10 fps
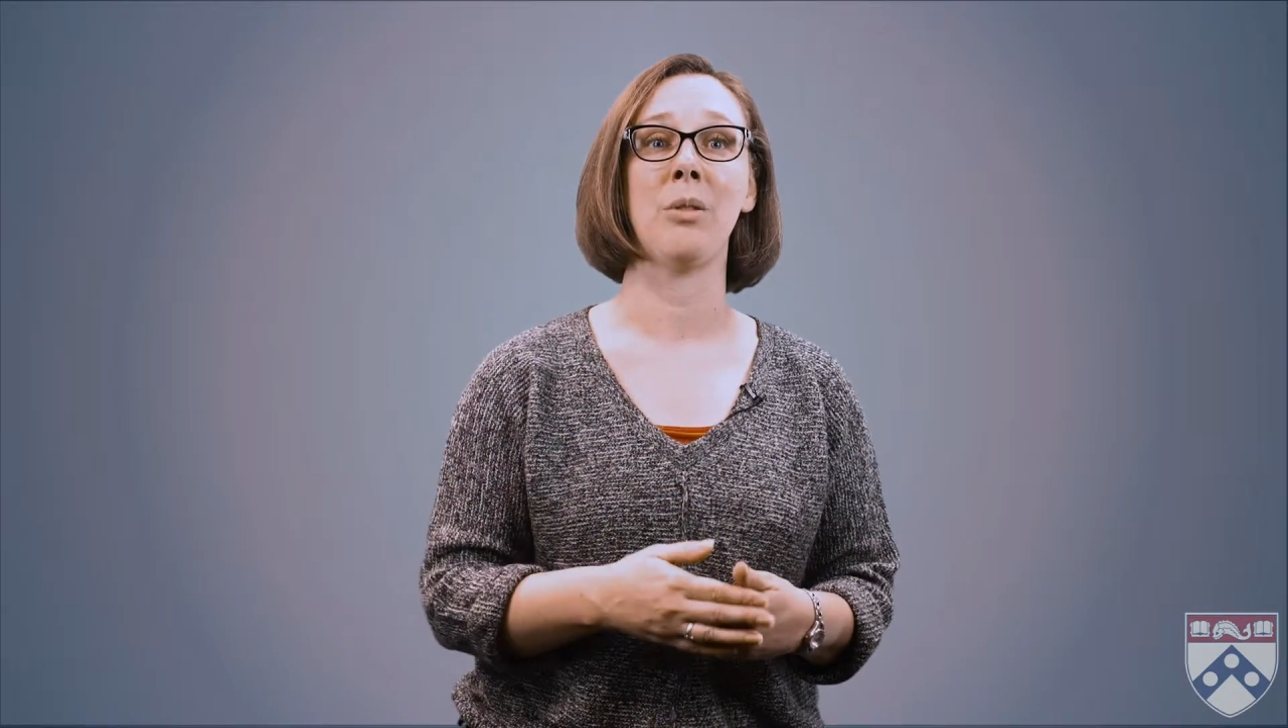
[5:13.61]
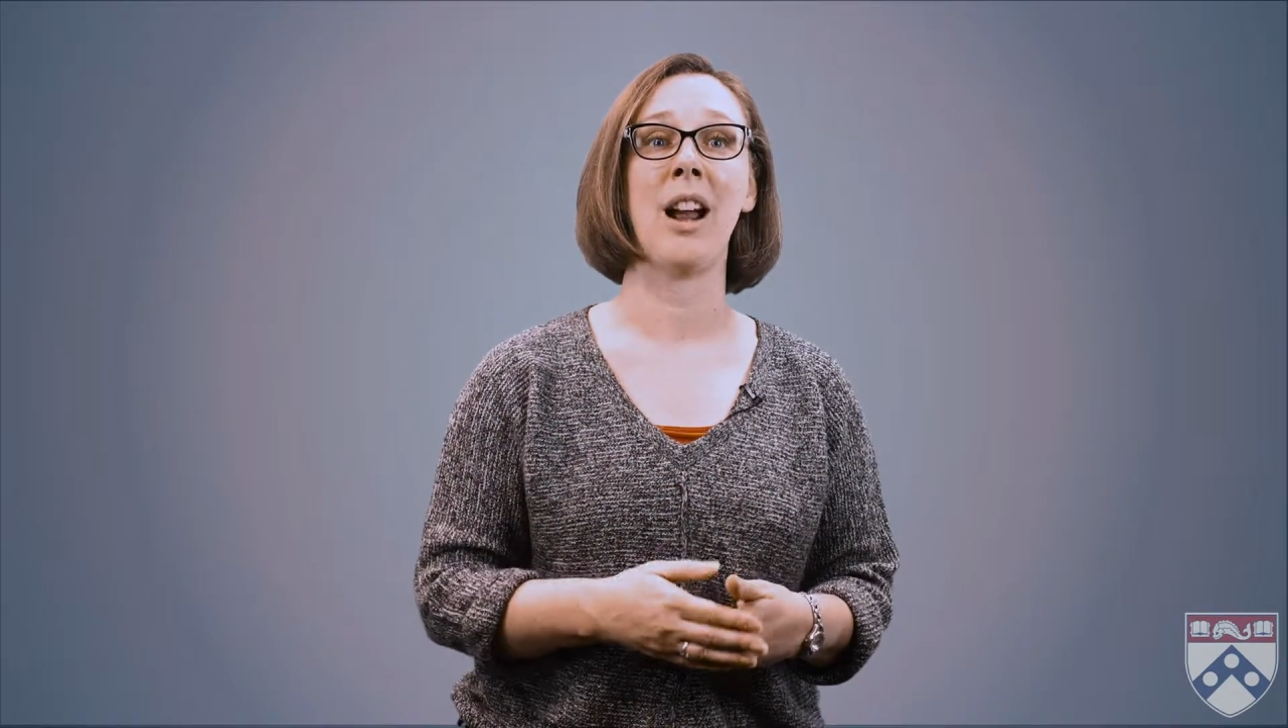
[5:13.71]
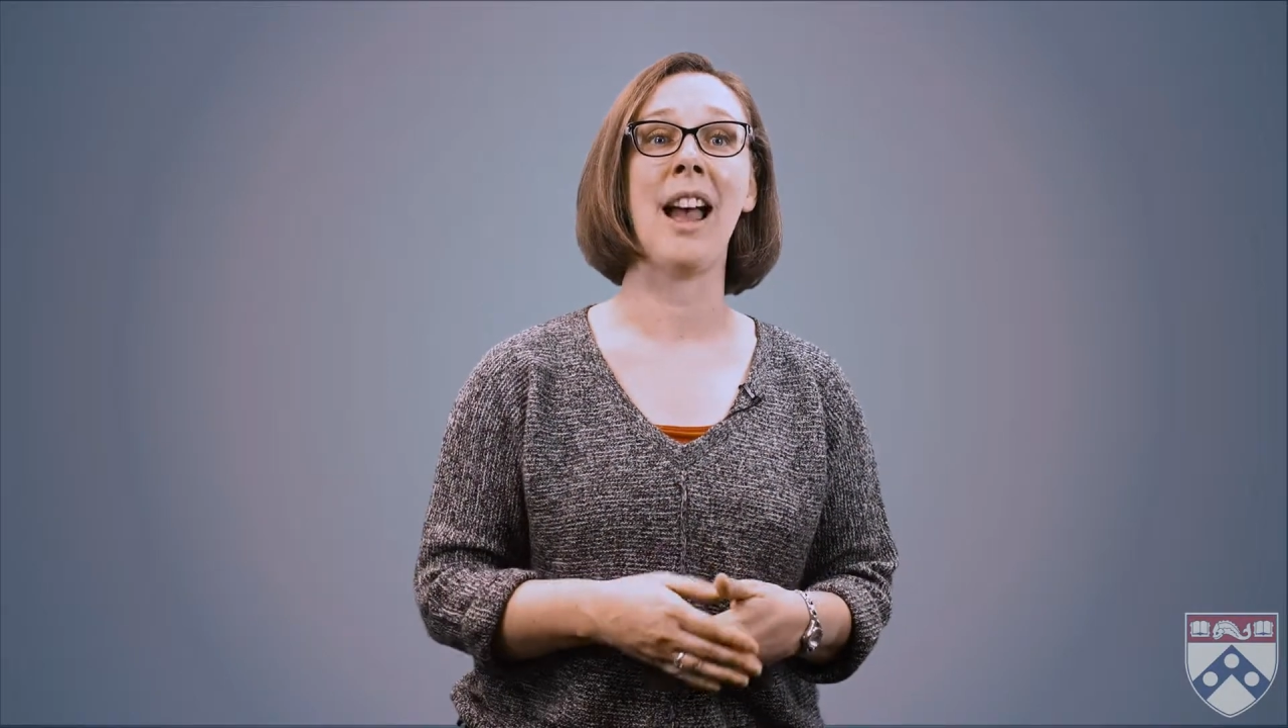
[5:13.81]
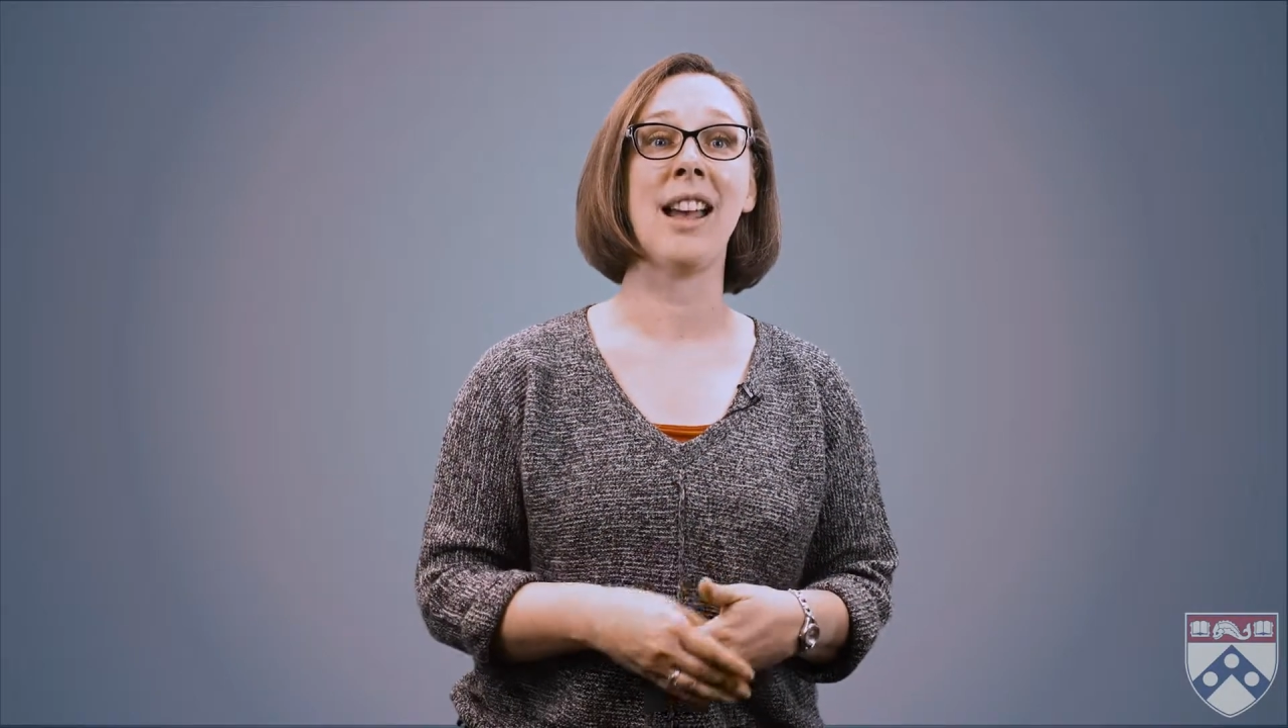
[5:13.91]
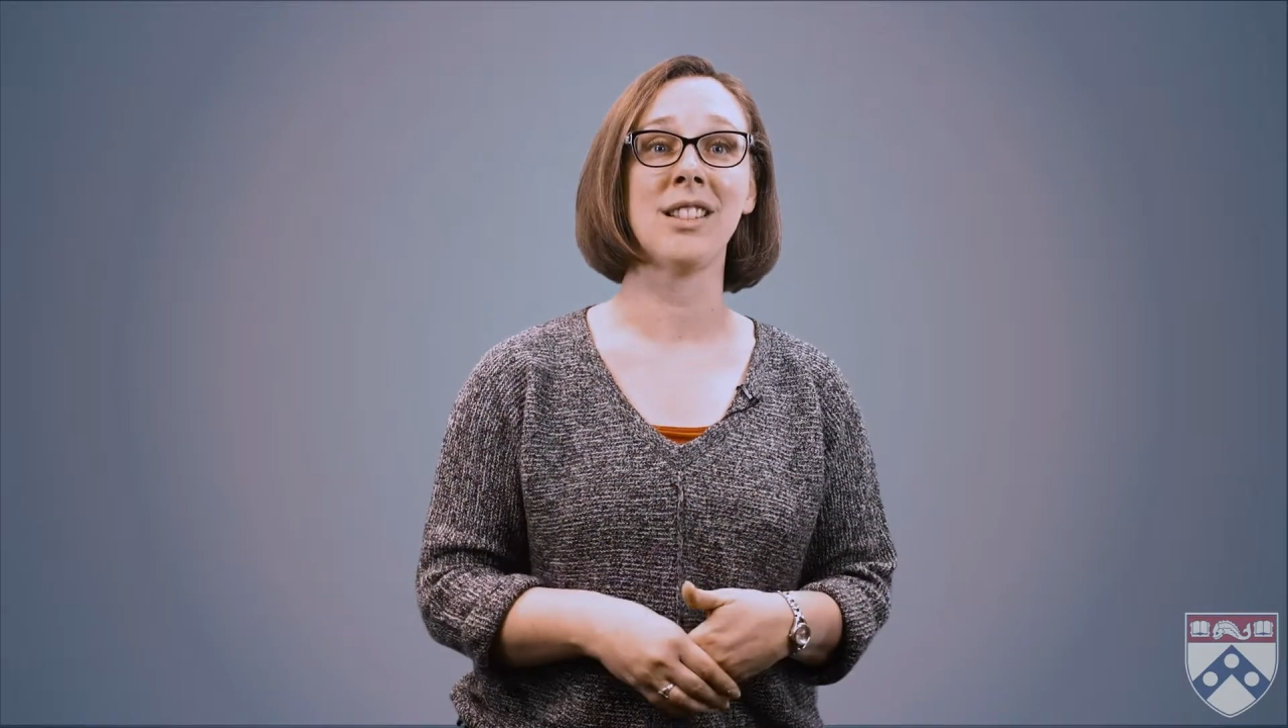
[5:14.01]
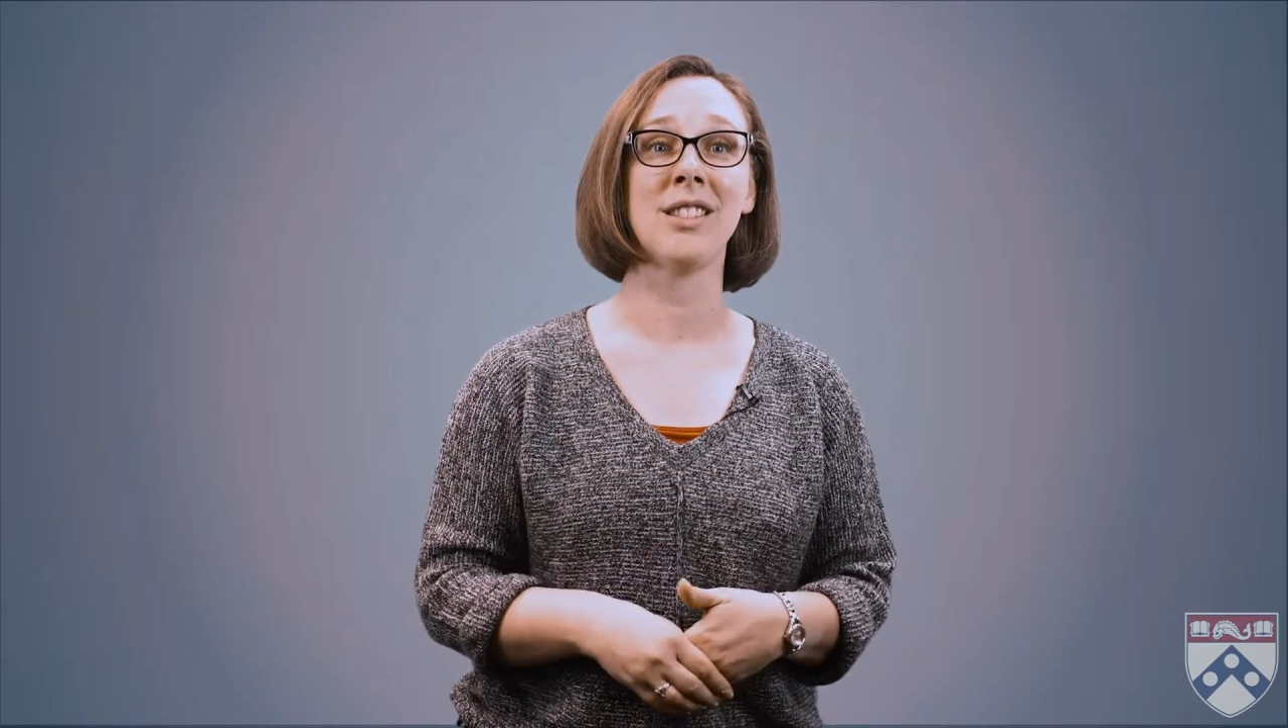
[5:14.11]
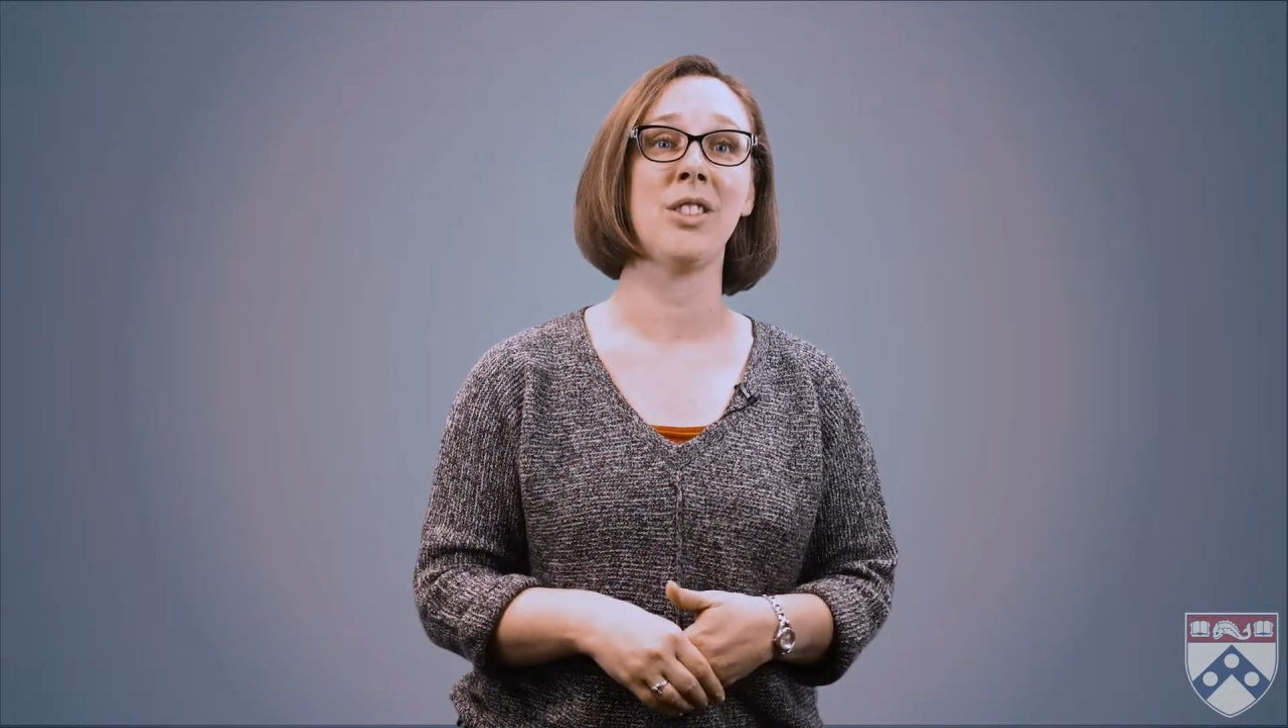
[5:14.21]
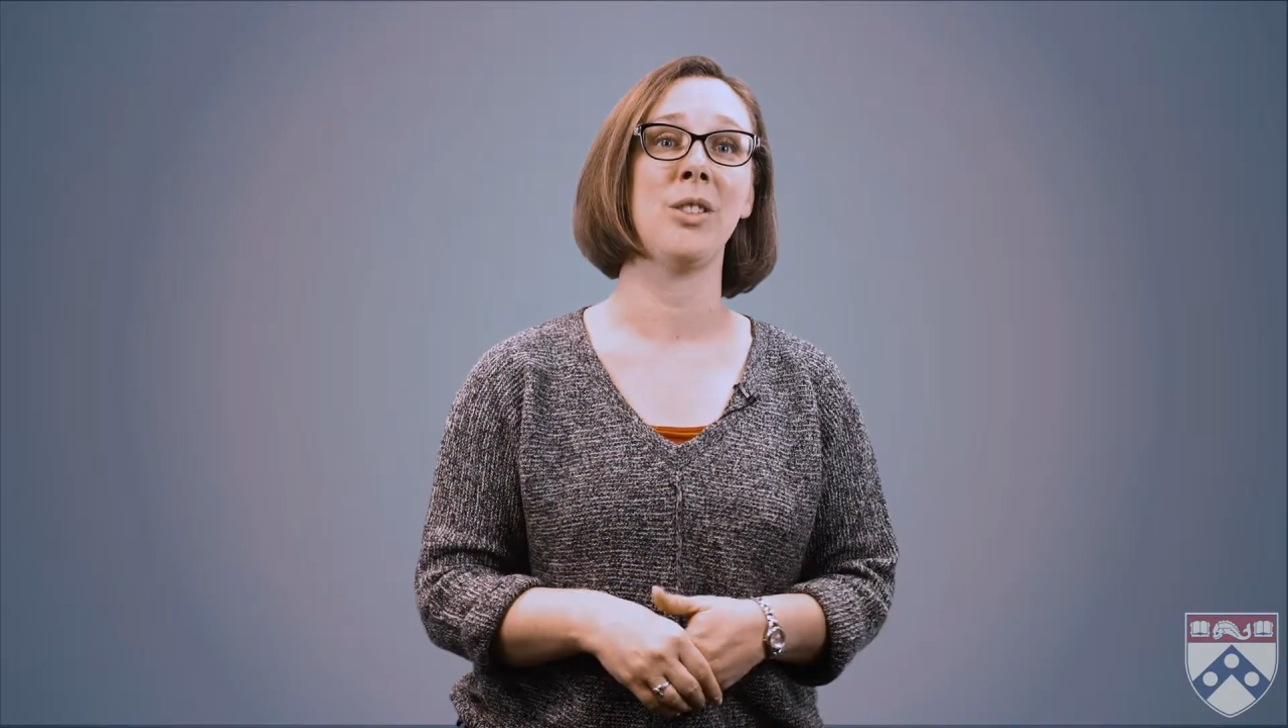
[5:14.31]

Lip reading: were asked